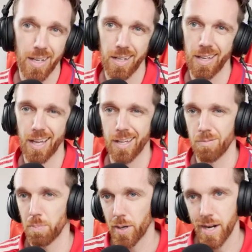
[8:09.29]

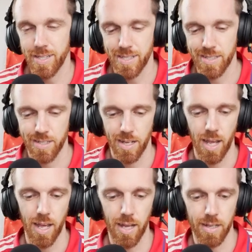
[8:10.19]
and price,
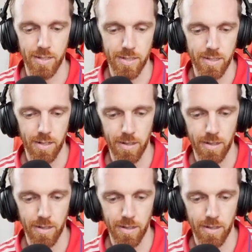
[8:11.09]
and